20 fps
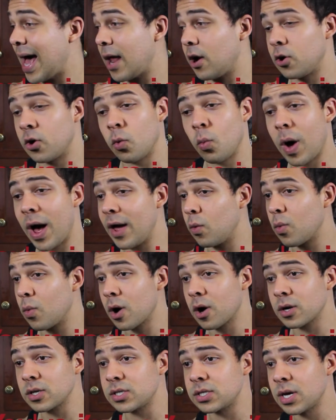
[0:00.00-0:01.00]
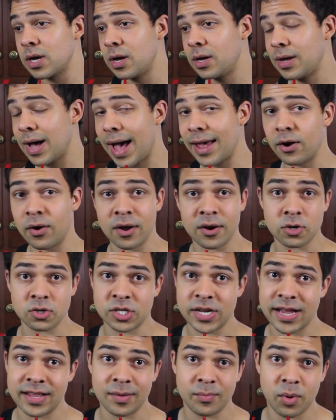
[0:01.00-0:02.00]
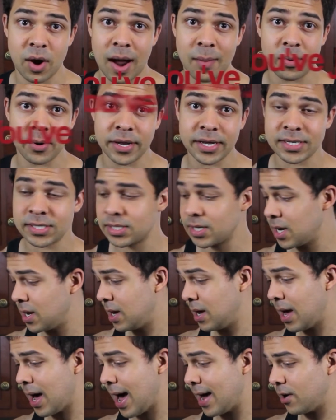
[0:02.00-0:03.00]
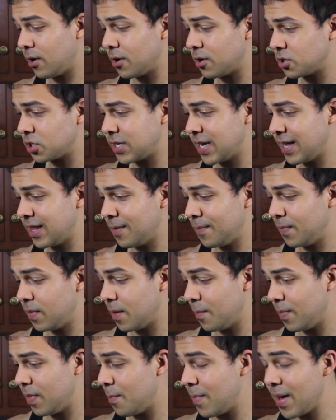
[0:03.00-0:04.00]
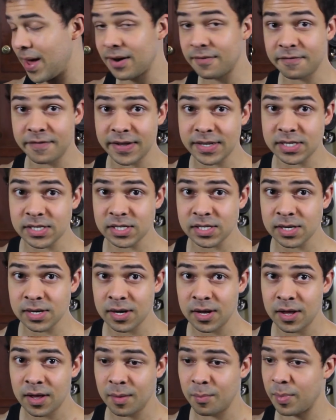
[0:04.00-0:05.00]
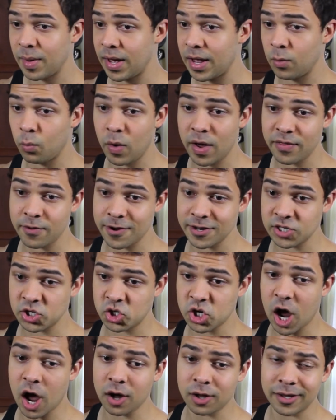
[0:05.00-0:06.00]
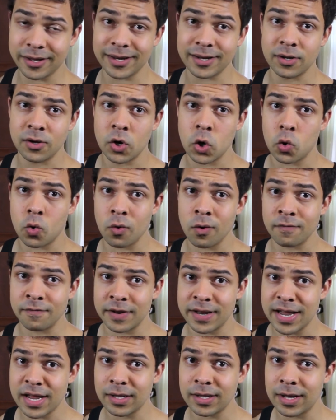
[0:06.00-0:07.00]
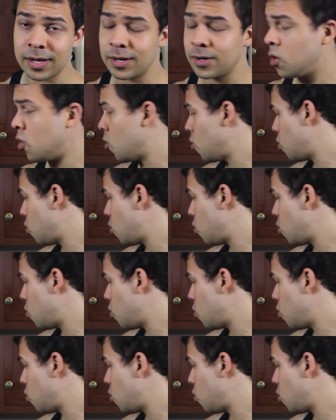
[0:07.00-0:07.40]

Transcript: I don't know why it works, I don't understand the properties, I don't understand the benefits, but whether it's chocolate or vanilla